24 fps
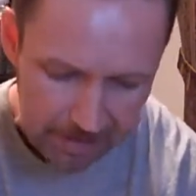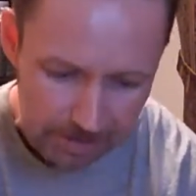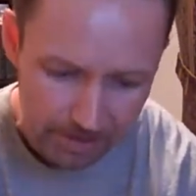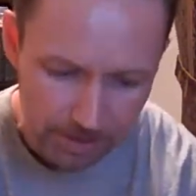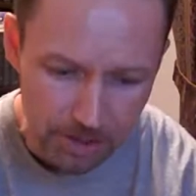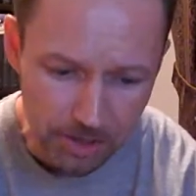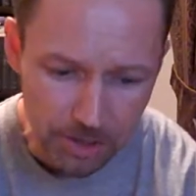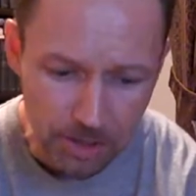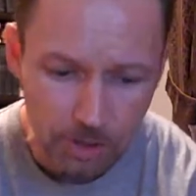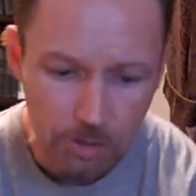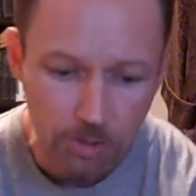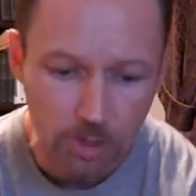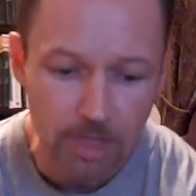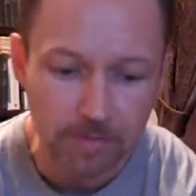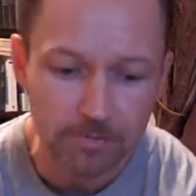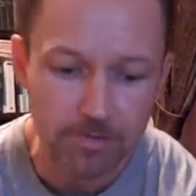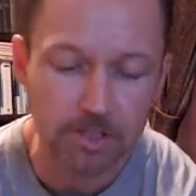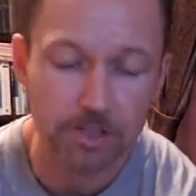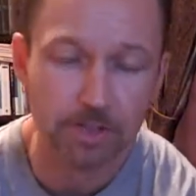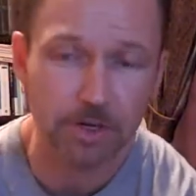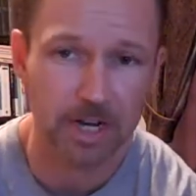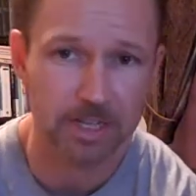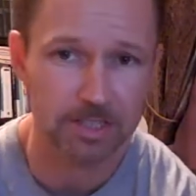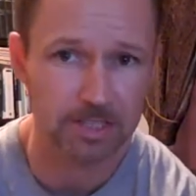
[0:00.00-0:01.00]
the New
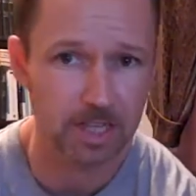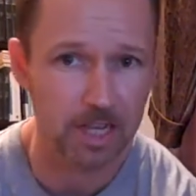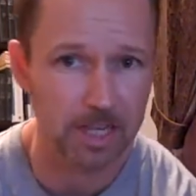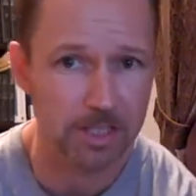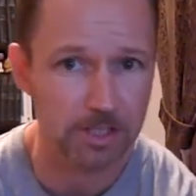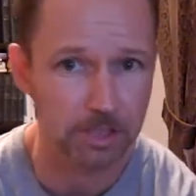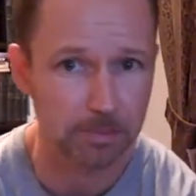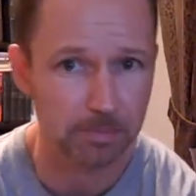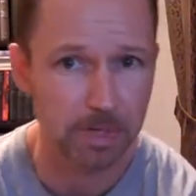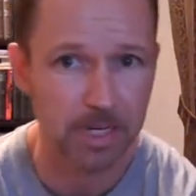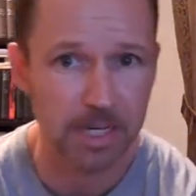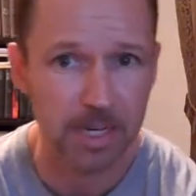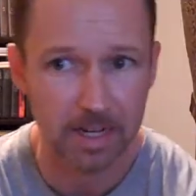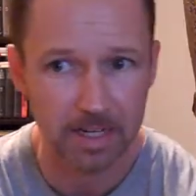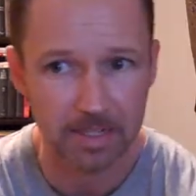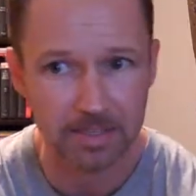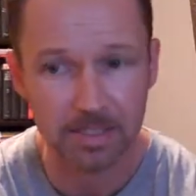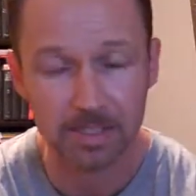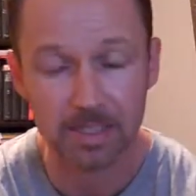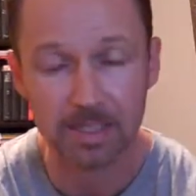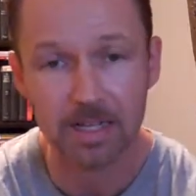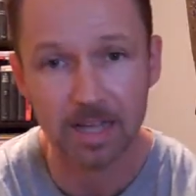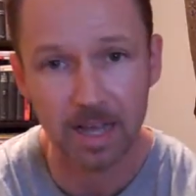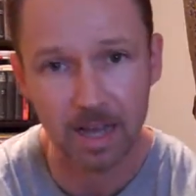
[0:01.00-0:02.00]
Living Translation, because
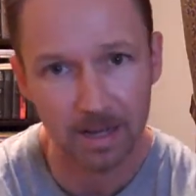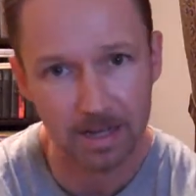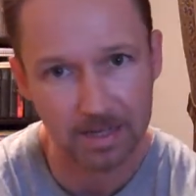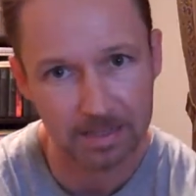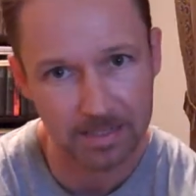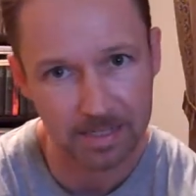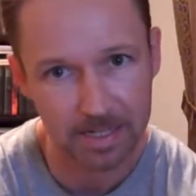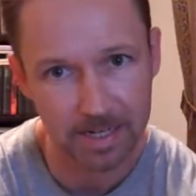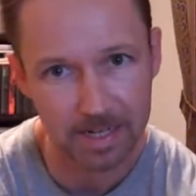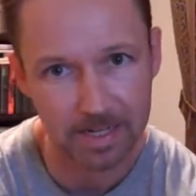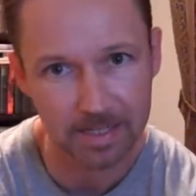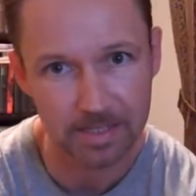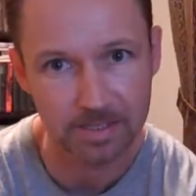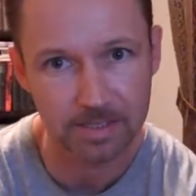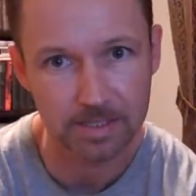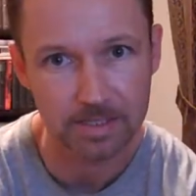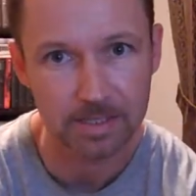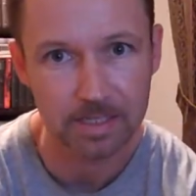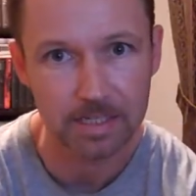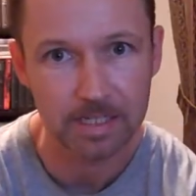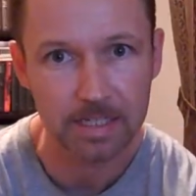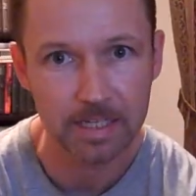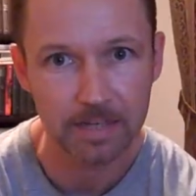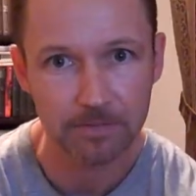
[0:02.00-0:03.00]
of the context,
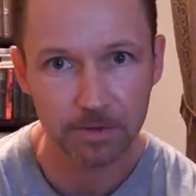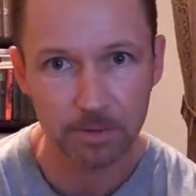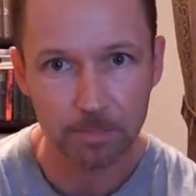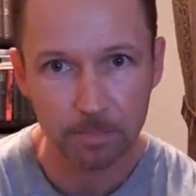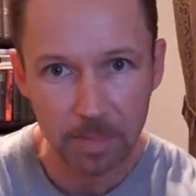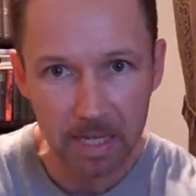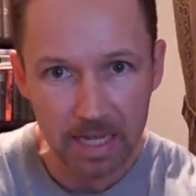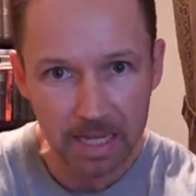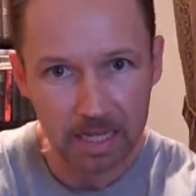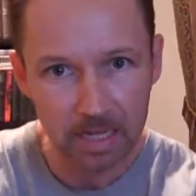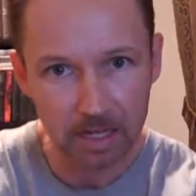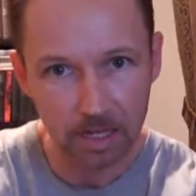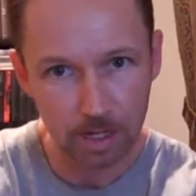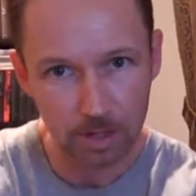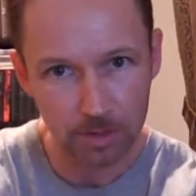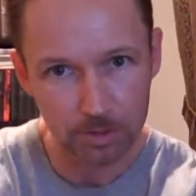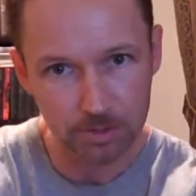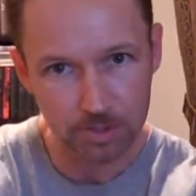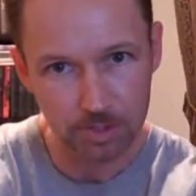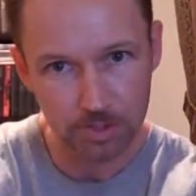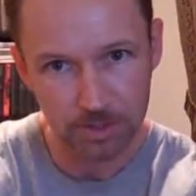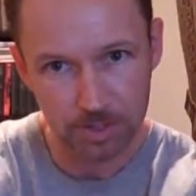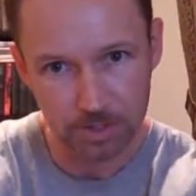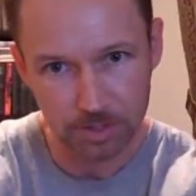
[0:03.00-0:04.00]
but being
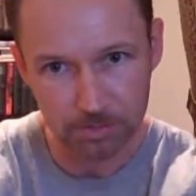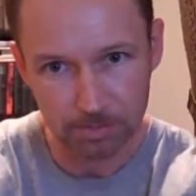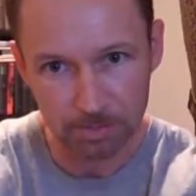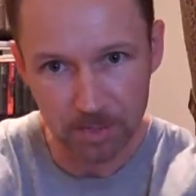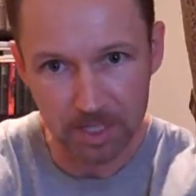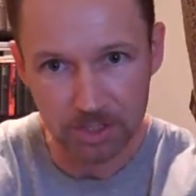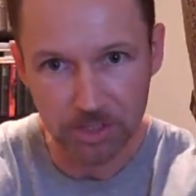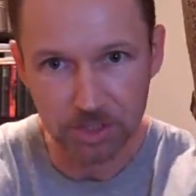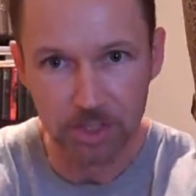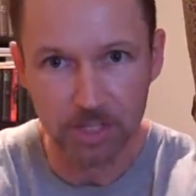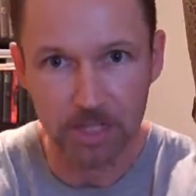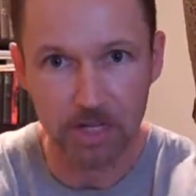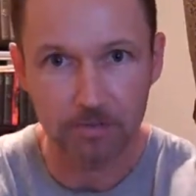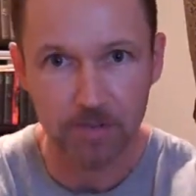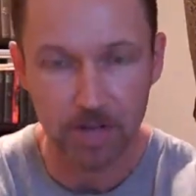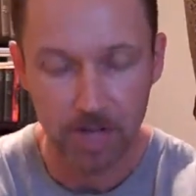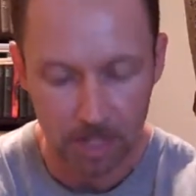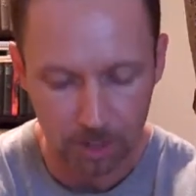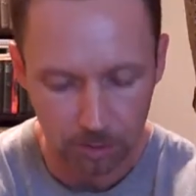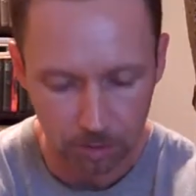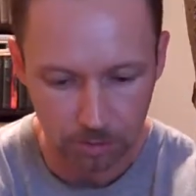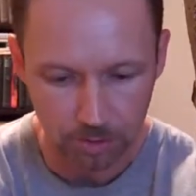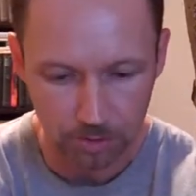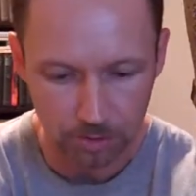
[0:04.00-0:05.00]
close to this mentioning of
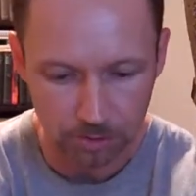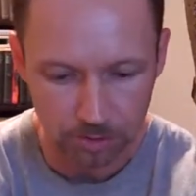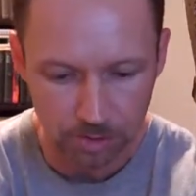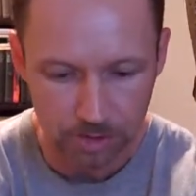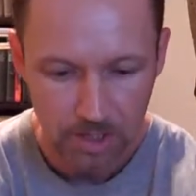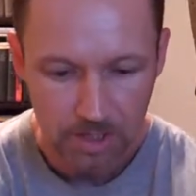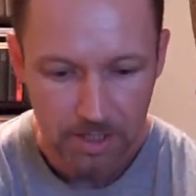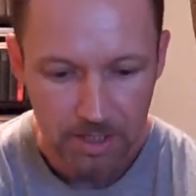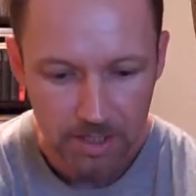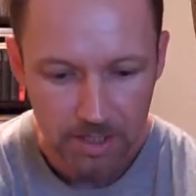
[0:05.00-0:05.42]
elders,